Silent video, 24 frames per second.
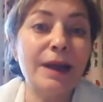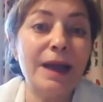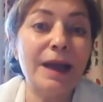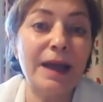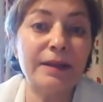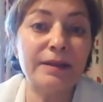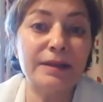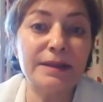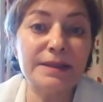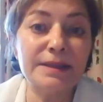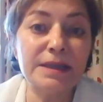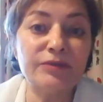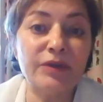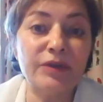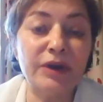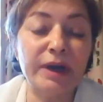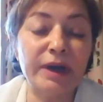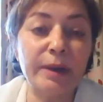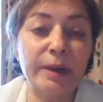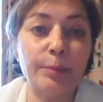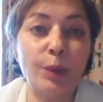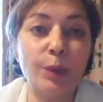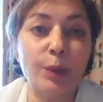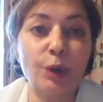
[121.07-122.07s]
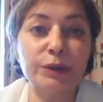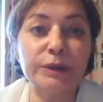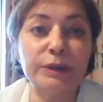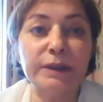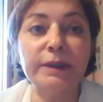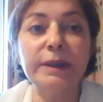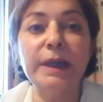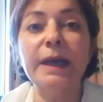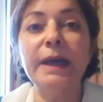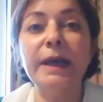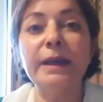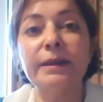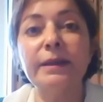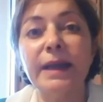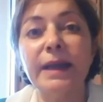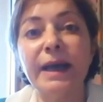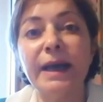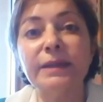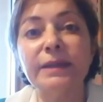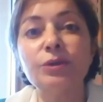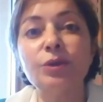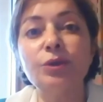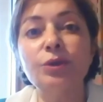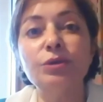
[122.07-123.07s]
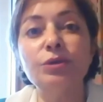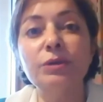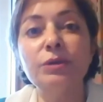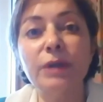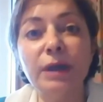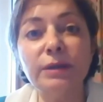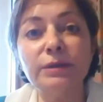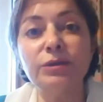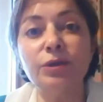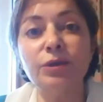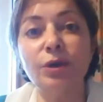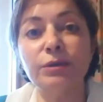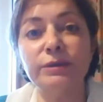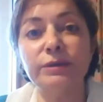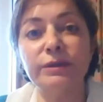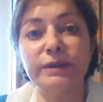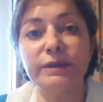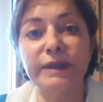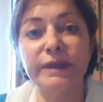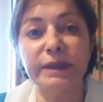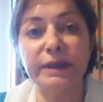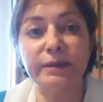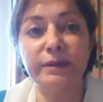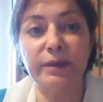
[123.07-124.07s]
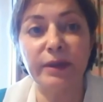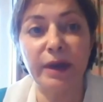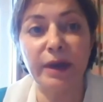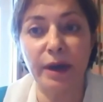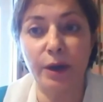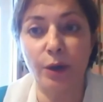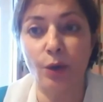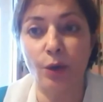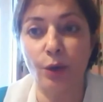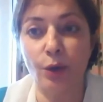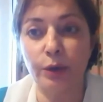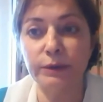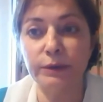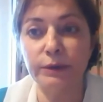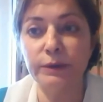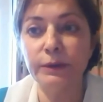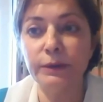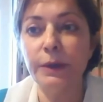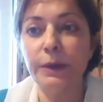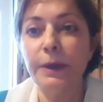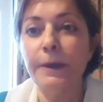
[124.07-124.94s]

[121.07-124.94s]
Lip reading: and this is very important, that could not contradict the accord.